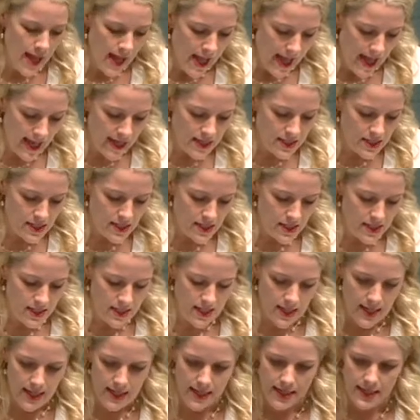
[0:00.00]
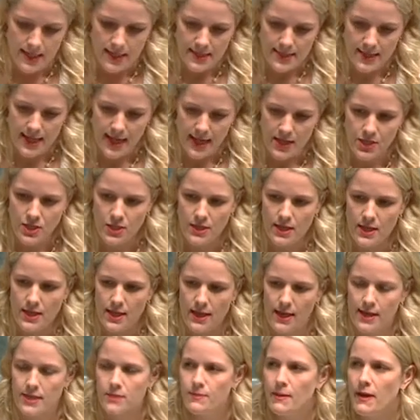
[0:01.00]
And Nick
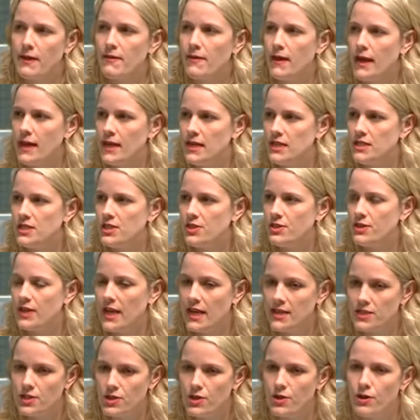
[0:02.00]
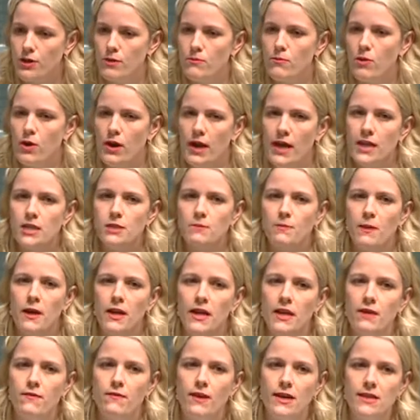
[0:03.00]
has been lucky to get to go to Monash, but
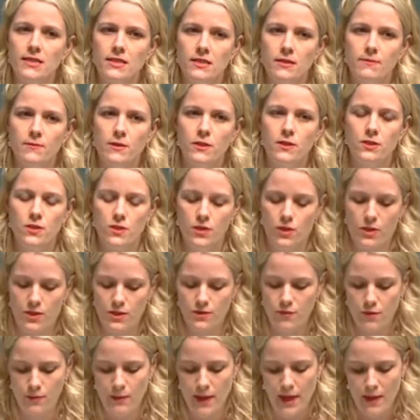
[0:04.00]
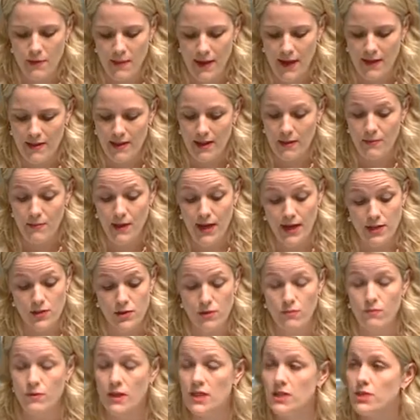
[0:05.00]
he raised some concerns for me about the impact
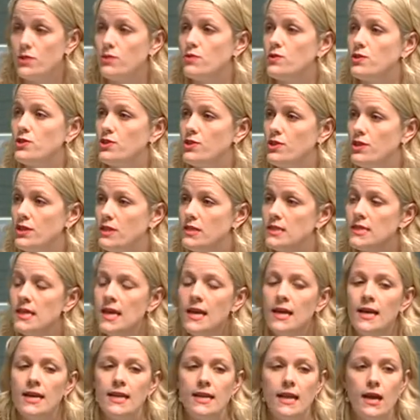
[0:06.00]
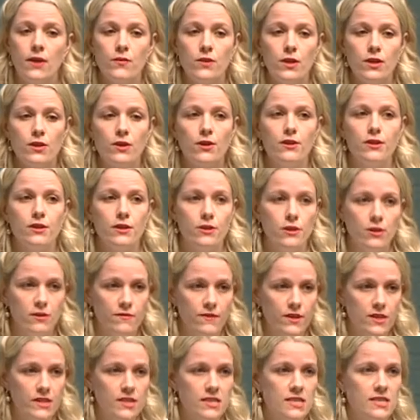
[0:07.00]
on regional students. Now, we know that
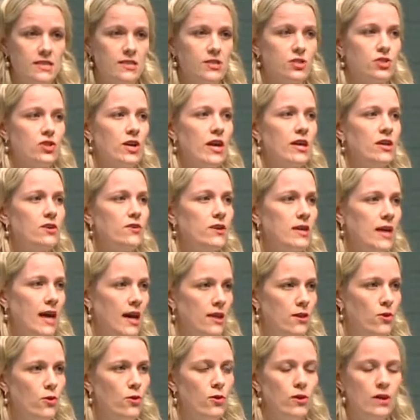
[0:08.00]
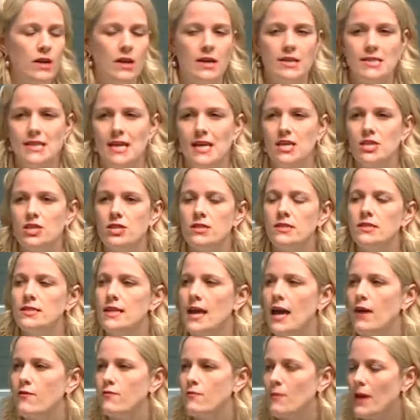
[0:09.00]
Universities Australia and other organisations
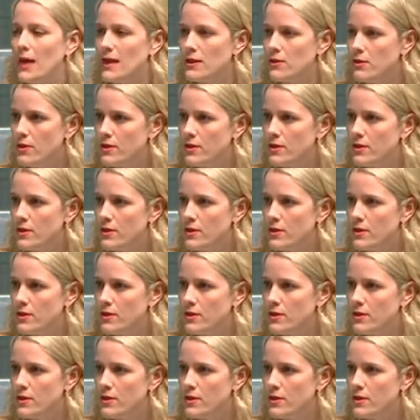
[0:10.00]
have made